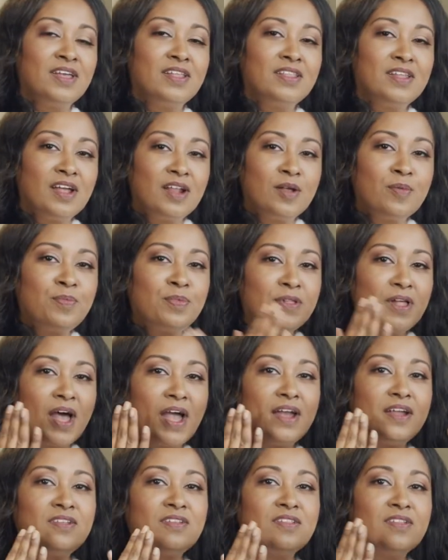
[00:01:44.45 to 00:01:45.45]
then
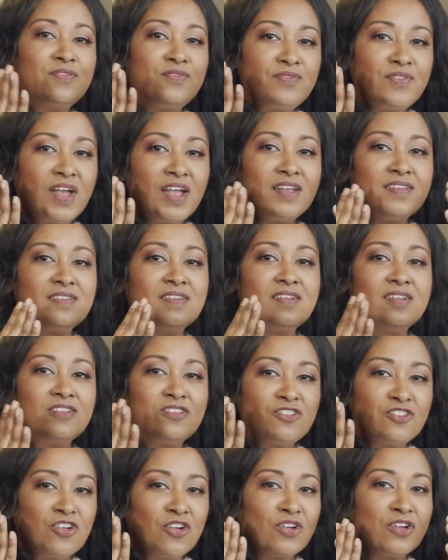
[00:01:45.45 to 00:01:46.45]
apply it to the face in a
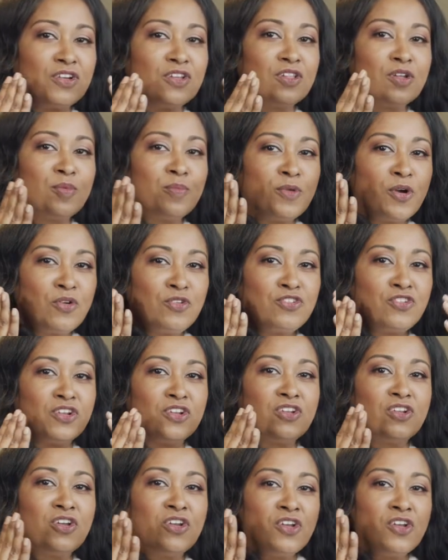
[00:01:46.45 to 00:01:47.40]
circular motion.